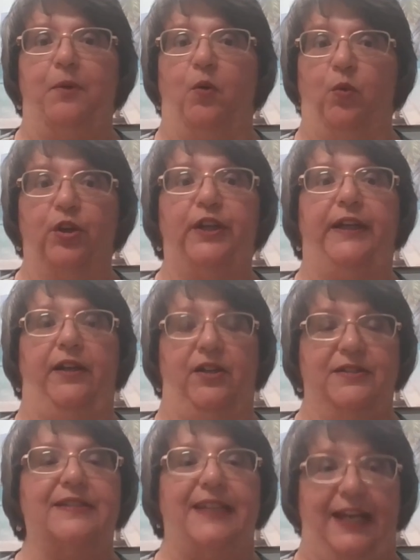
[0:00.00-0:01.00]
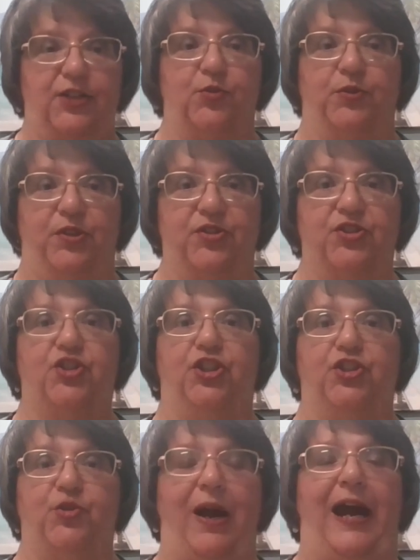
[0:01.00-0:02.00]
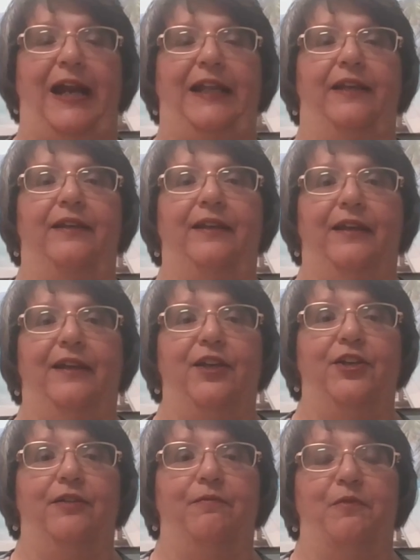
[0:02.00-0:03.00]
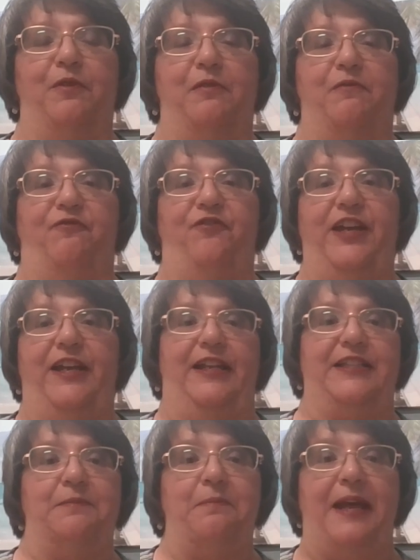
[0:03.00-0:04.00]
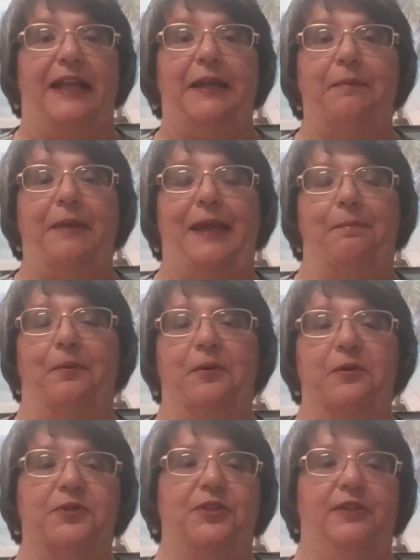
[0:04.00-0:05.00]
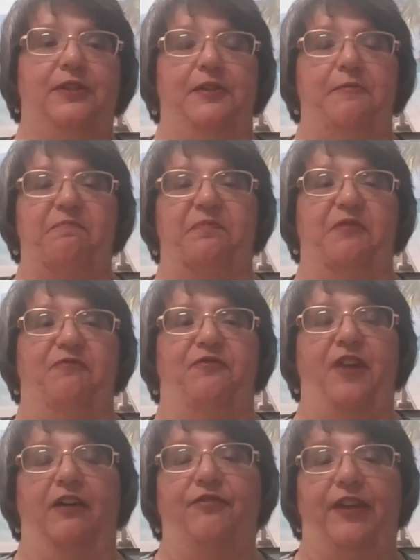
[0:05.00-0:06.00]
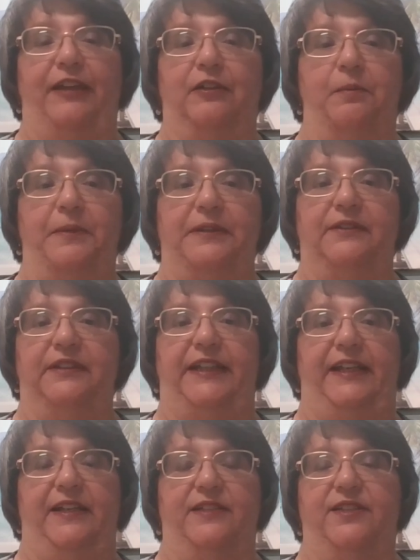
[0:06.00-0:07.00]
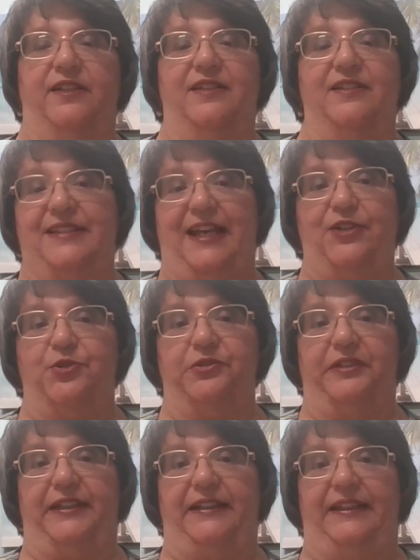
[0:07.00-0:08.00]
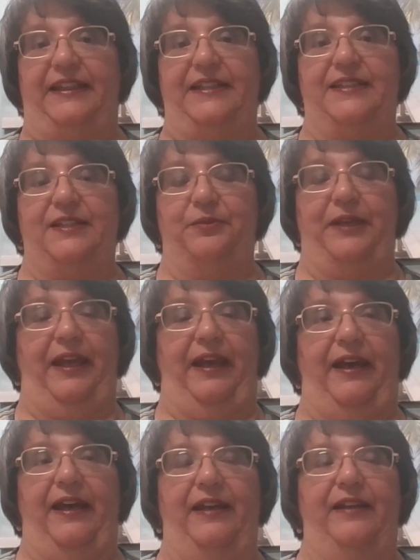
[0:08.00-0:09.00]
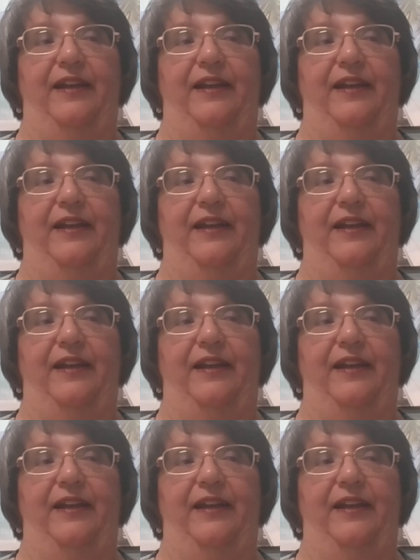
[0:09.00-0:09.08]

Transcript: working on schedules to try to fit as many people's availability into the scheduling needs that we had.